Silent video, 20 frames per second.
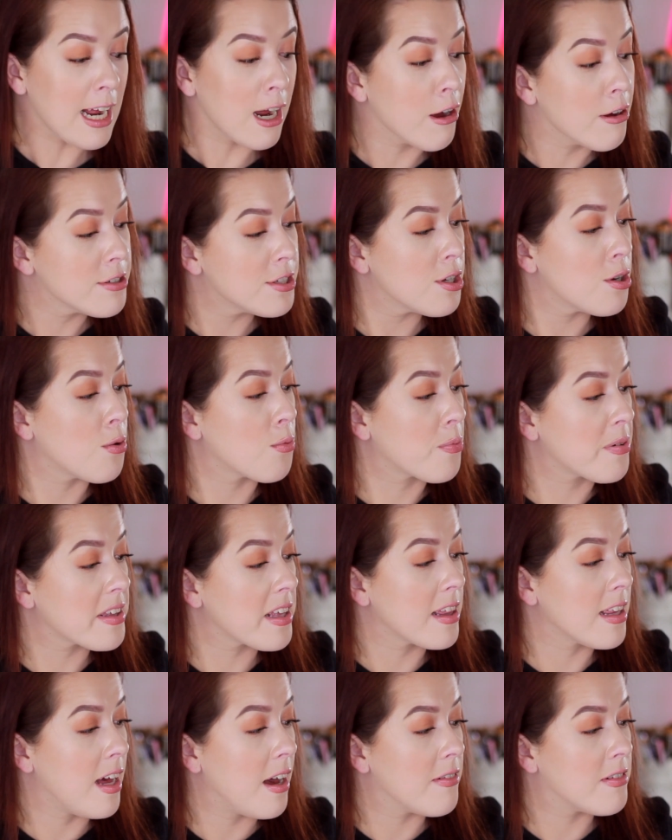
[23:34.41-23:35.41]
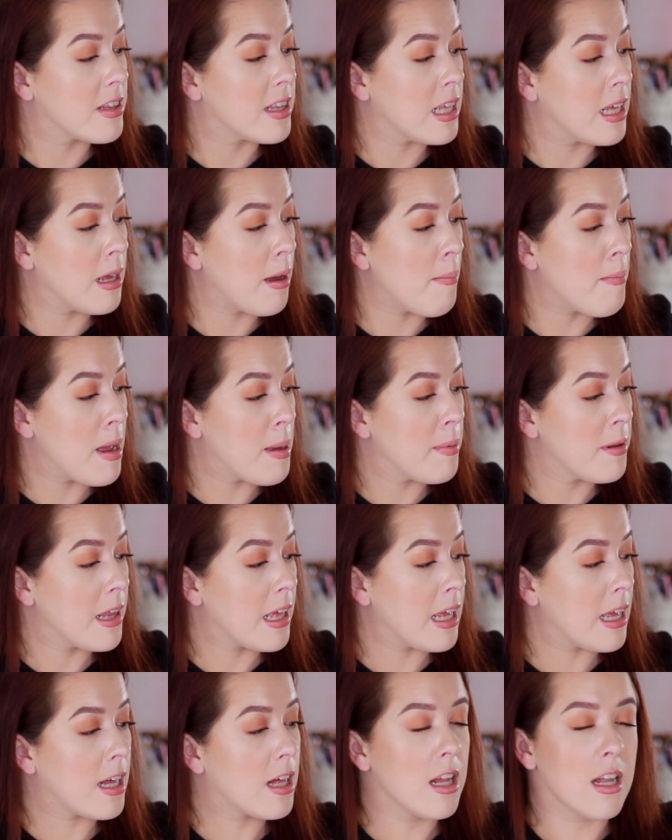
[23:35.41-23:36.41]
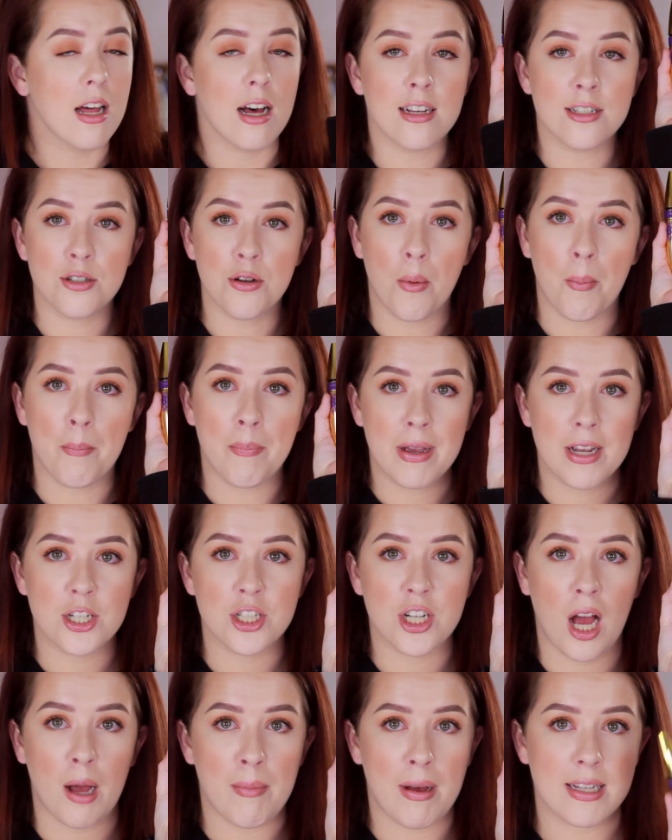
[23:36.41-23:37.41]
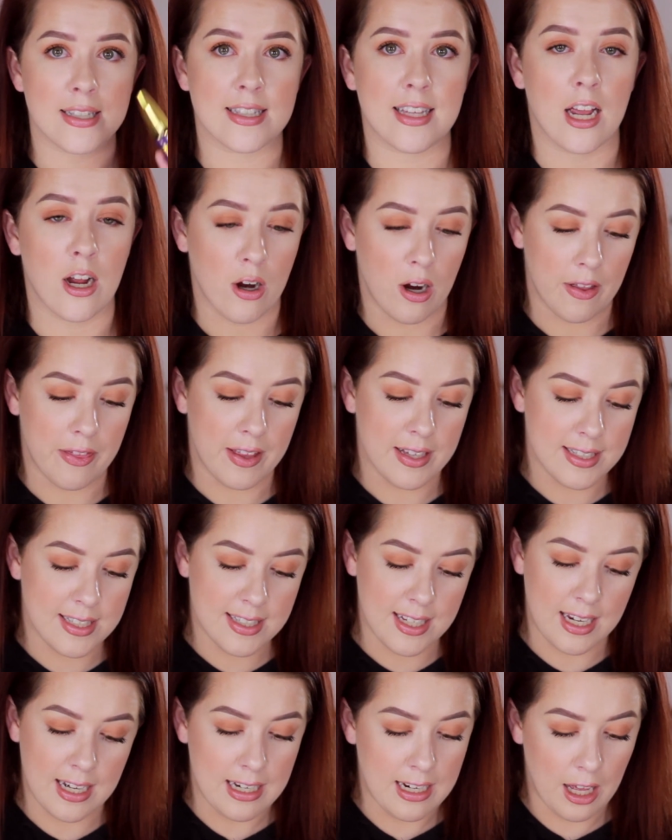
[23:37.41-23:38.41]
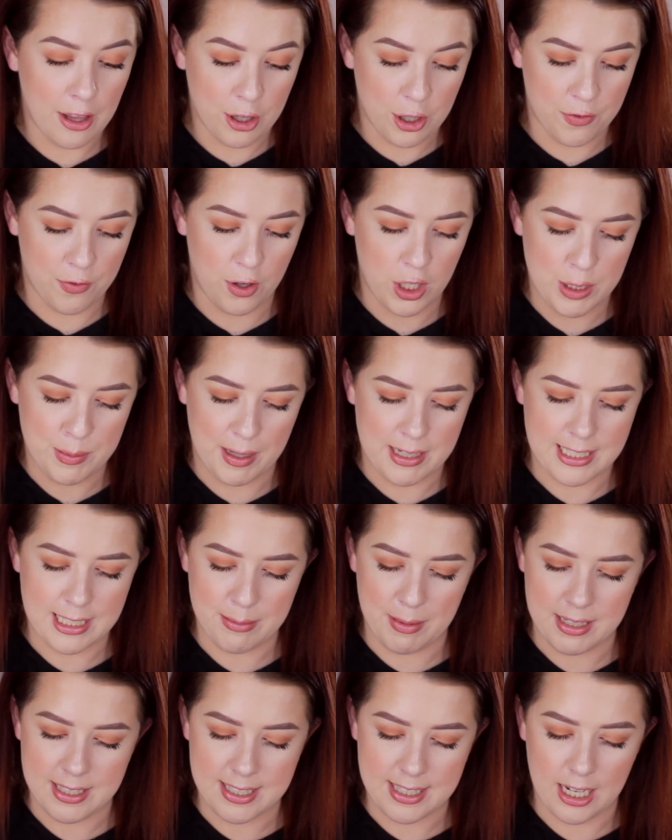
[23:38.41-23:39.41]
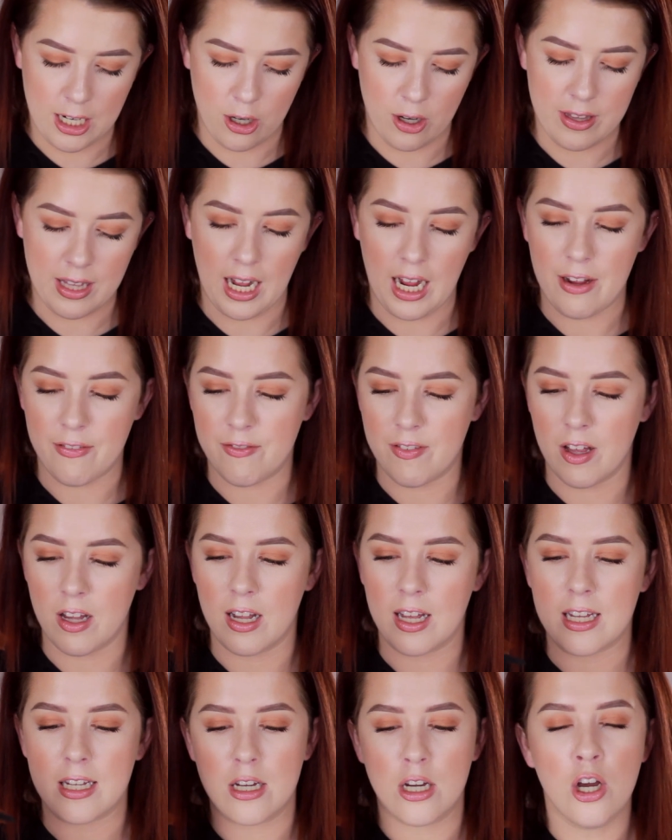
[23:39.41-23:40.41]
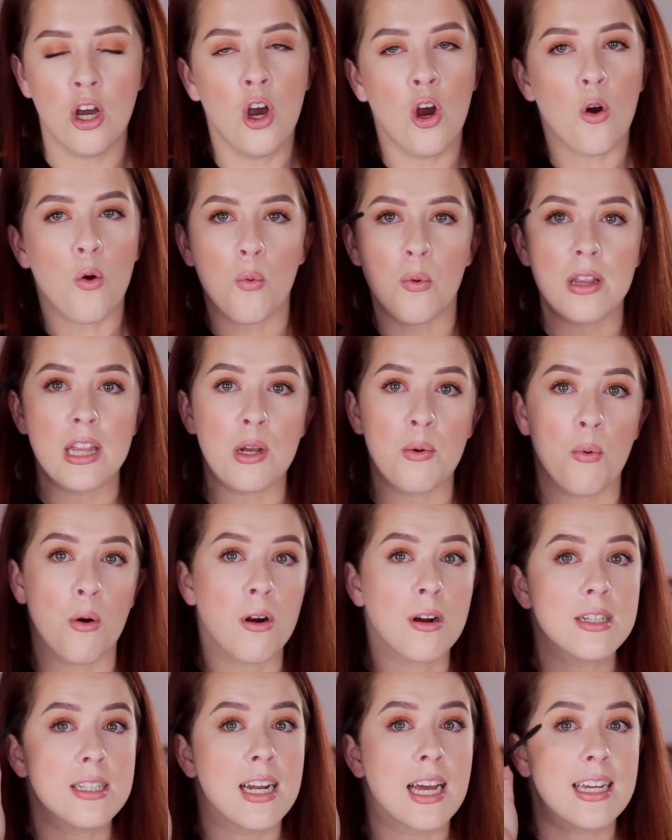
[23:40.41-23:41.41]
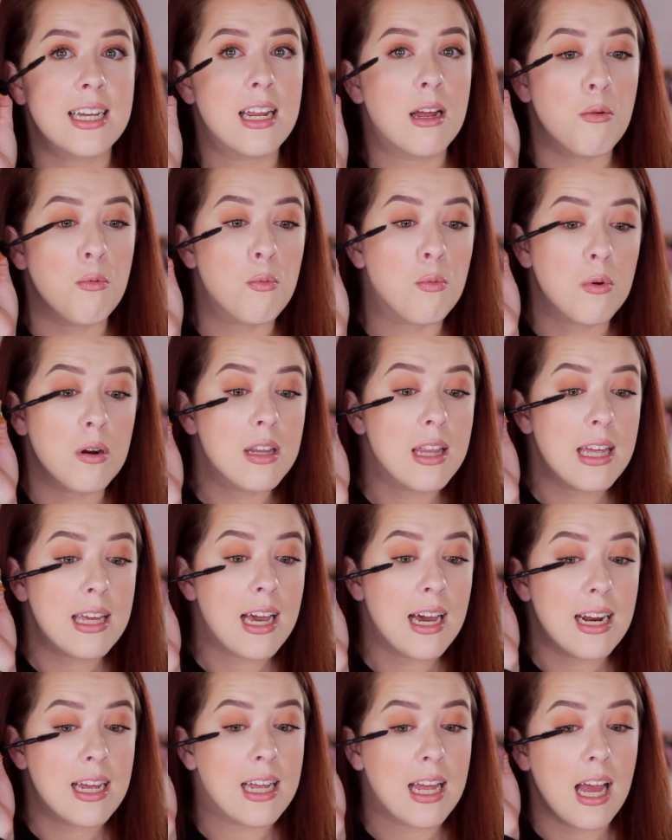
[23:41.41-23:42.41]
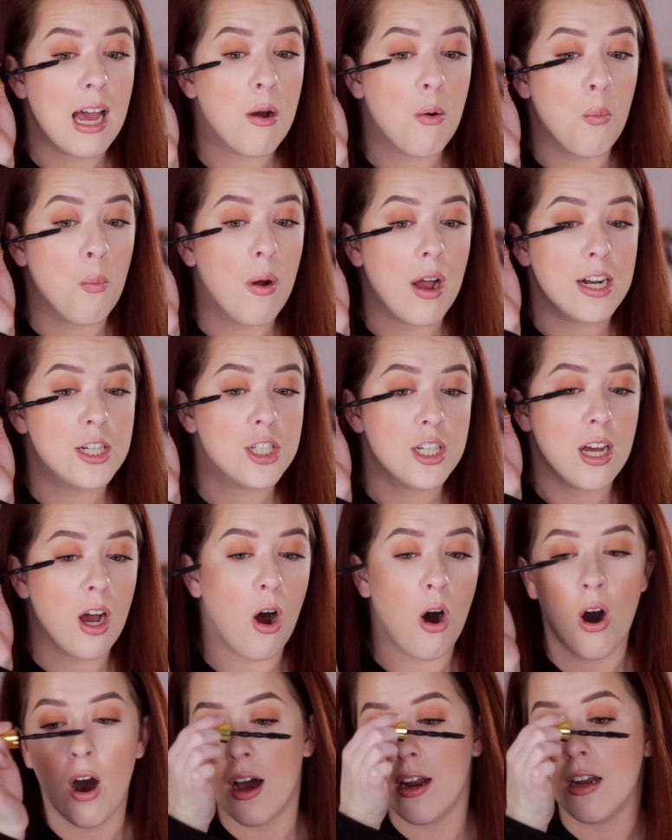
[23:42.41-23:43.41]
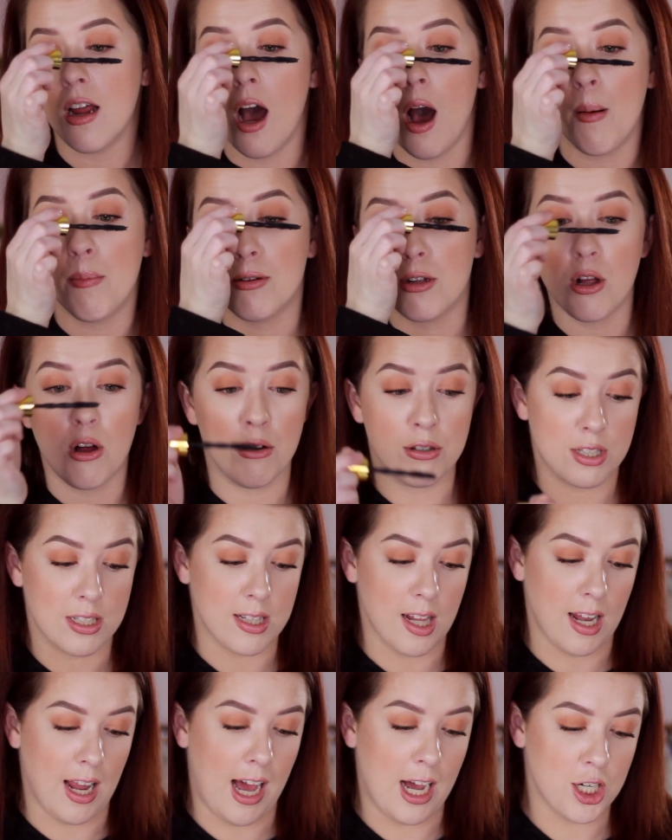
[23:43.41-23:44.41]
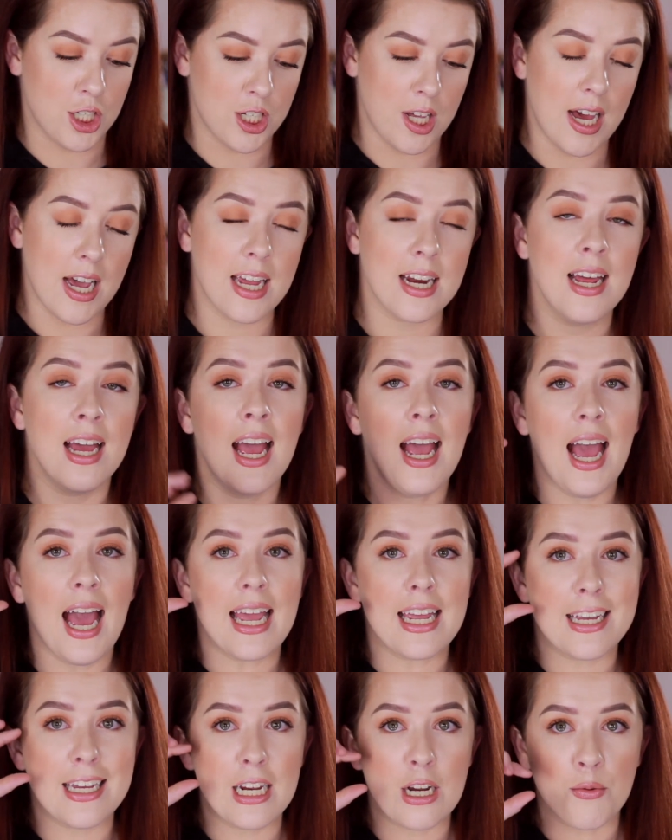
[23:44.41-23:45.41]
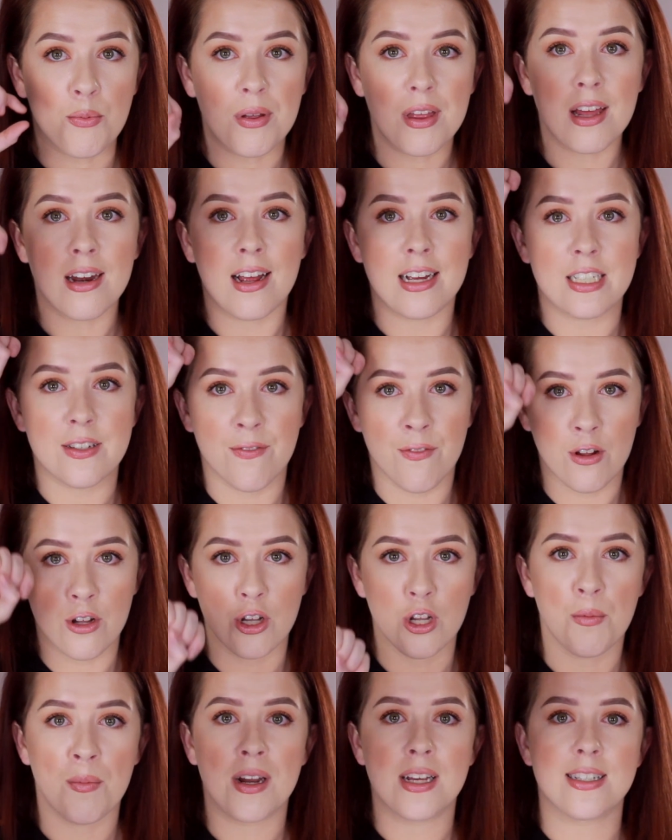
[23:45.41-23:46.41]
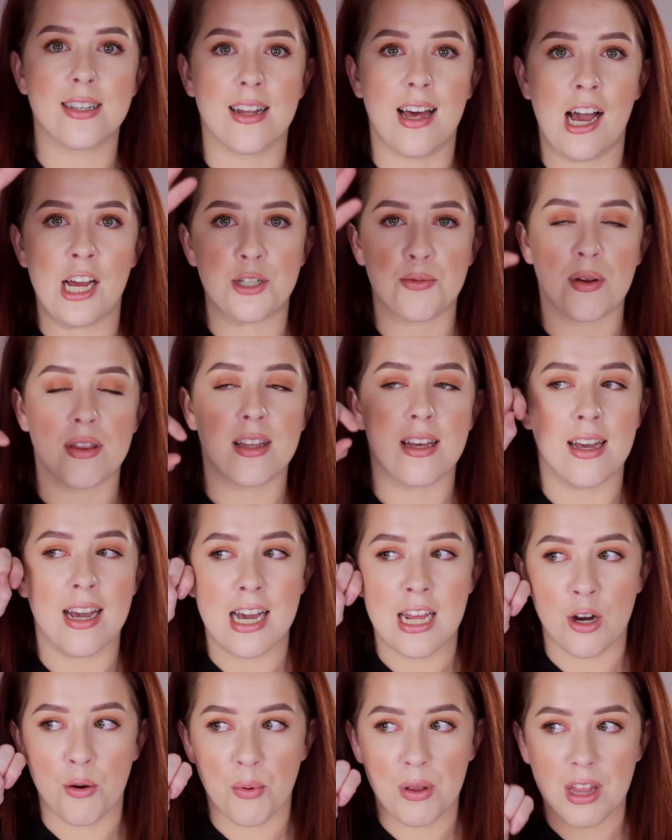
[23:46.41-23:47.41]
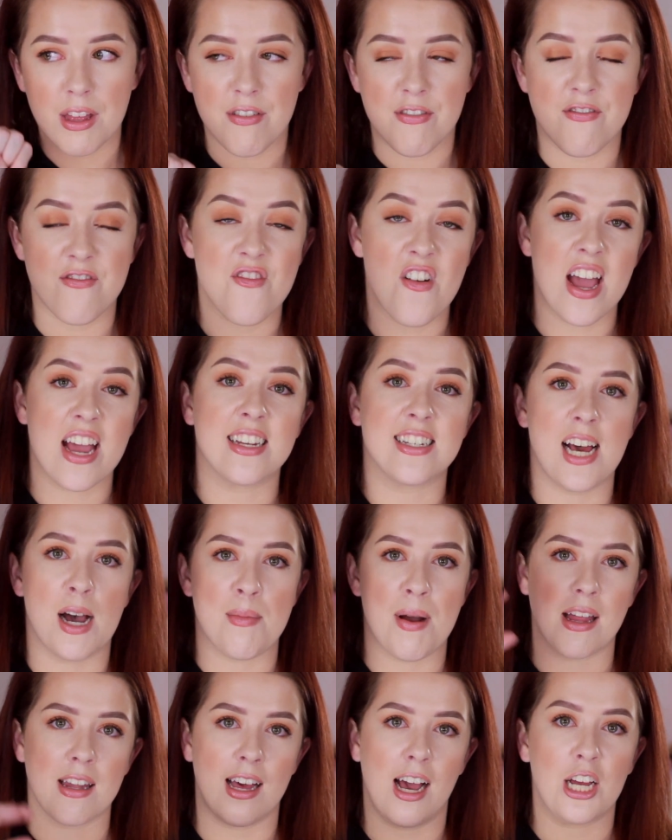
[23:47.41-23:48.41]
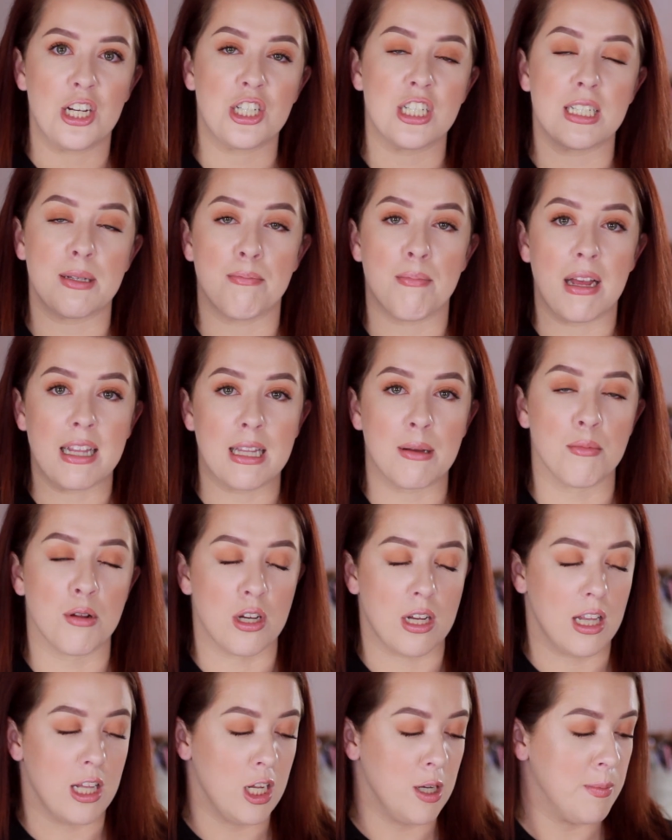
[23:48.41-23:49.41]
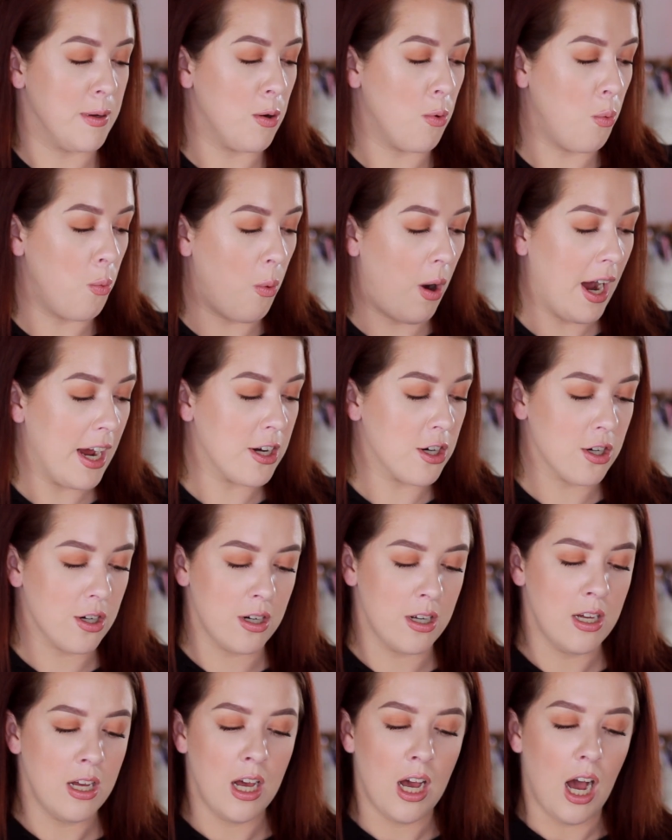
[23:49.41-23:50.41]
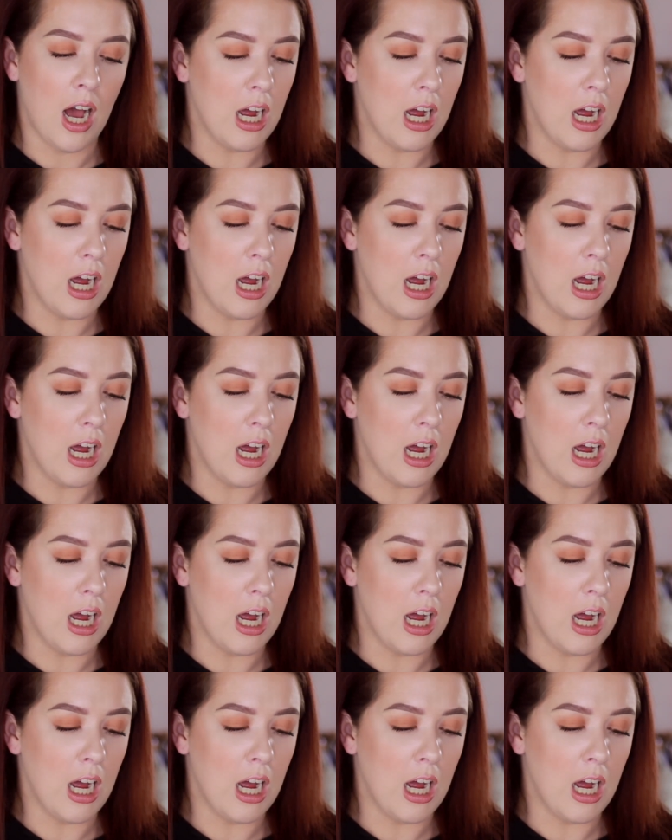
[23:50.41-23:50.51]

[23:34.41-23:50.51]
I also really loved the Maybelline Colossal Big Shot Mascara. This is another volumizing mascara that I felt like really worked, and I could really kind of wedge it on up close to the lash line and get a really nice voluminous lash with it, and it really fanned out my lashes and made them look a little bit wider.